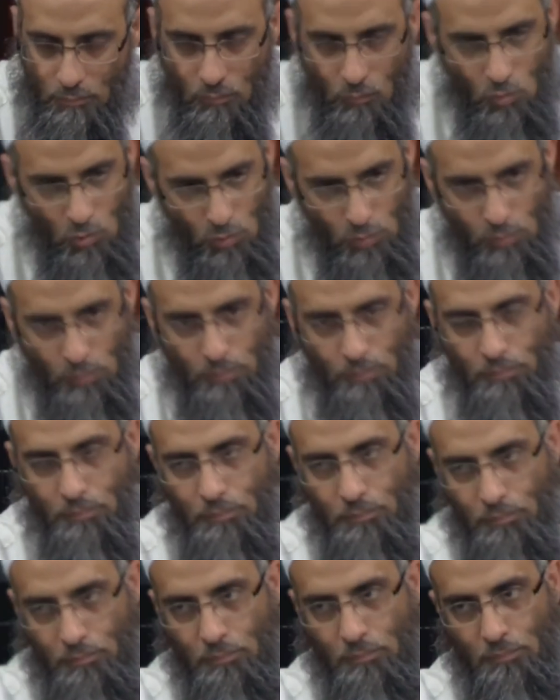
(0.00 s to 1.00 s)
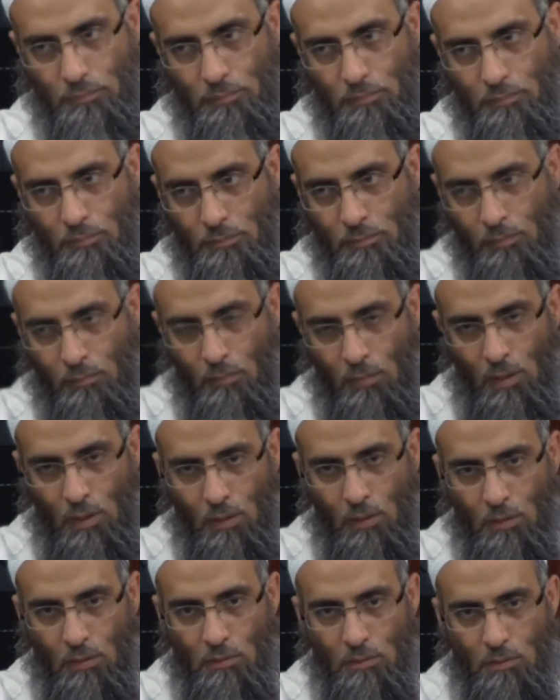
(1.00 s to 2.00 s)
True.
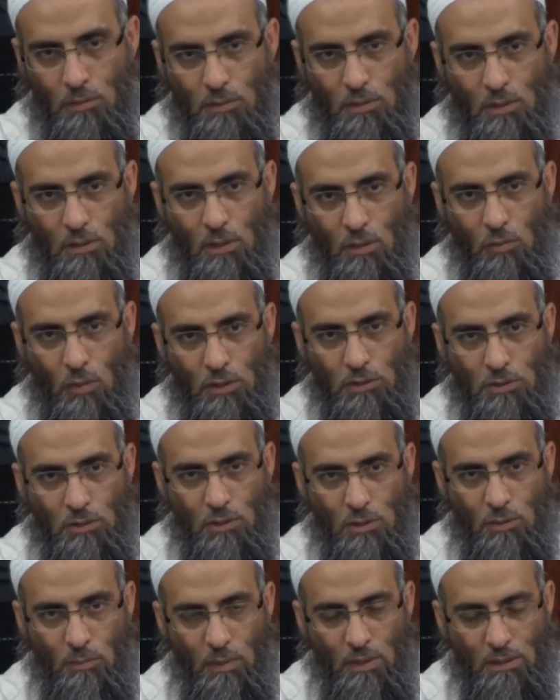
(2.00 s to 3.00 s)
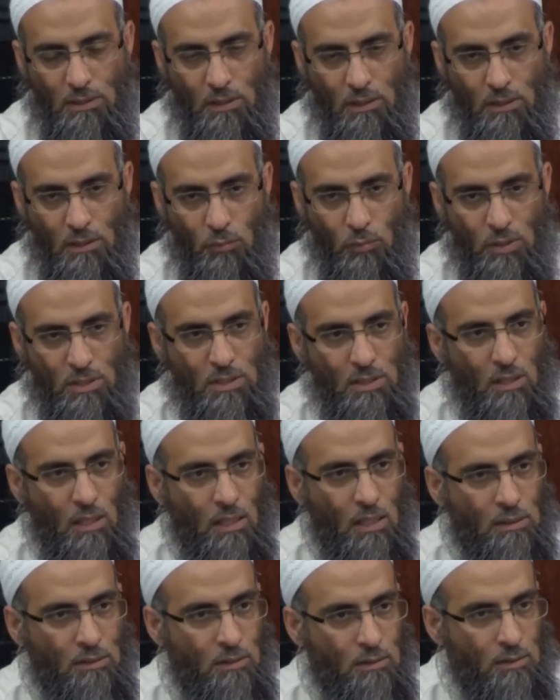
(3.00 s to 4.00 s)
So the question is basically, we see a
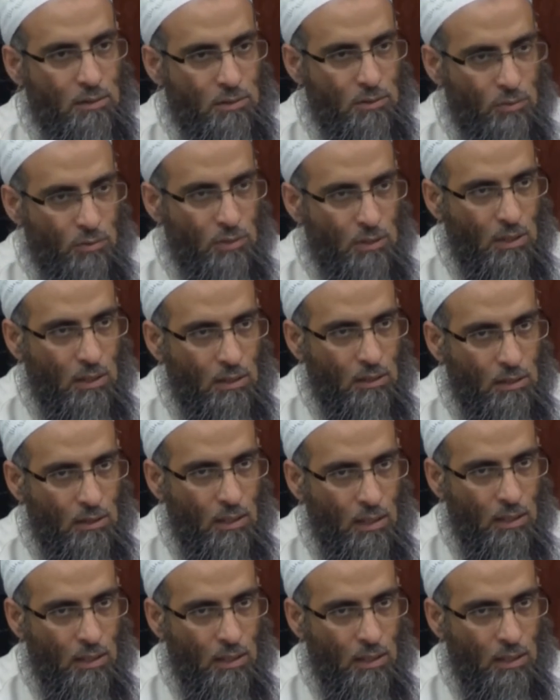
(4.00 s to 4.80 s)
lot in this dunya,